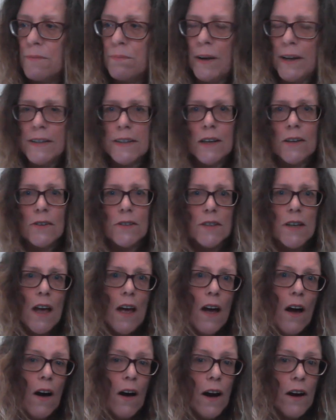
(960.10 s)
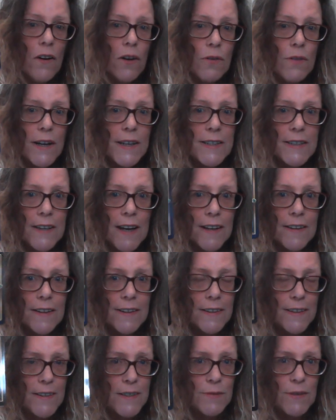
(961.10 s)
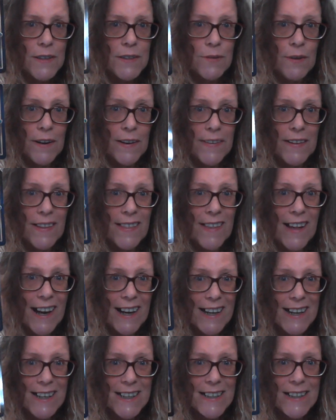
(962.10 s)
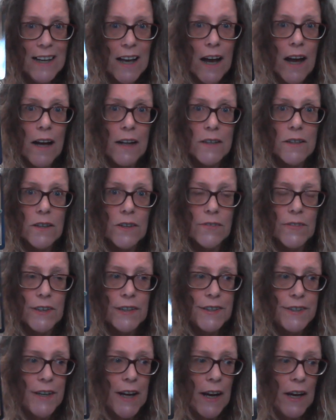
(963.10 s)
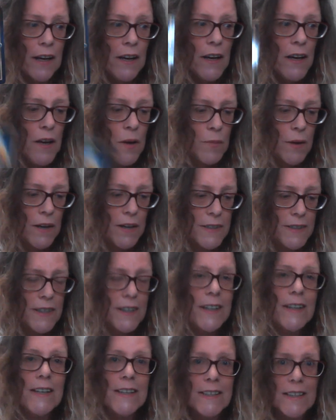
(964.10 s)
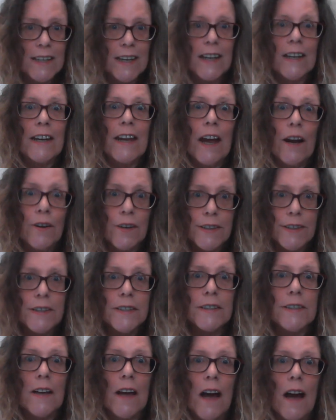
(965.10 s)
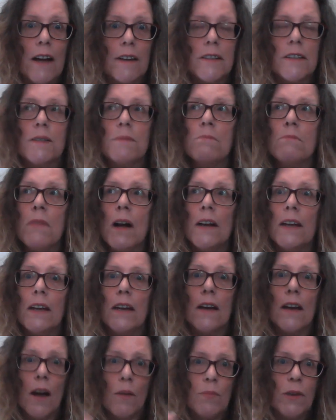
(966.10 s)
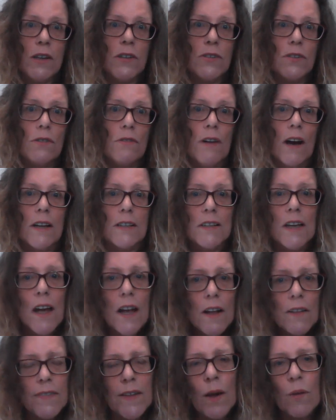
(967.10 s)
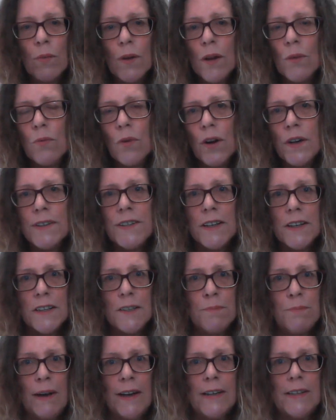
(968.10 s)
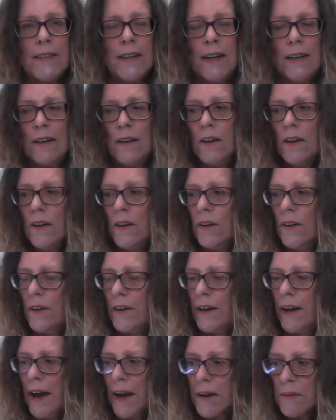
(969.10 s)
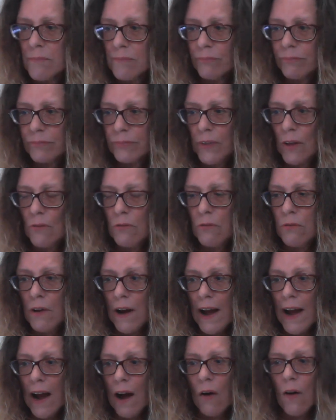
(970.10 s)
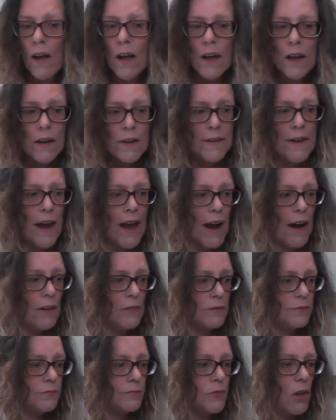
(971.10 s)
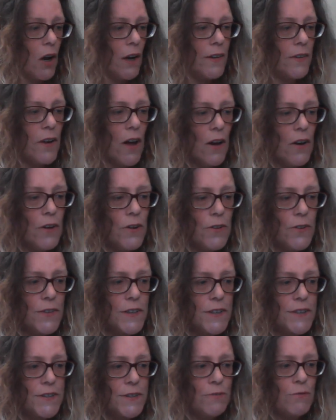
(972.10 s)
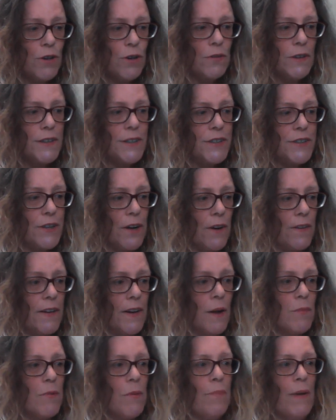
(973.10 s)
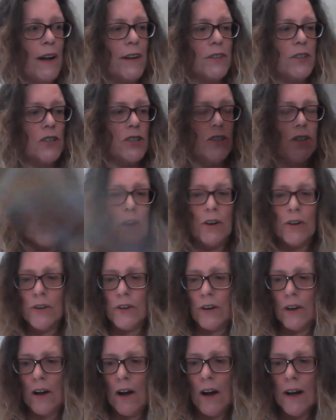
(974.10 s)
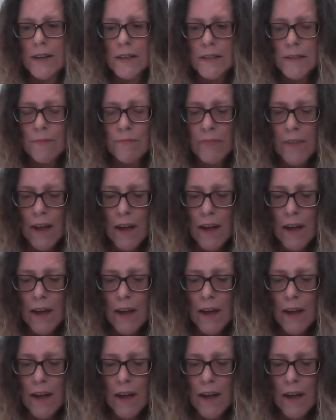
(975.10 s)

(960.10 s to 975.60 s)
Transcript: of Pentacles. I always say that this one's one of the luckiest cards of the deck because it is the inheritance card. It's money coming to us that we weren't expecting, okay? Wow. Now, I know this ruin stone that I'm about to show you guys,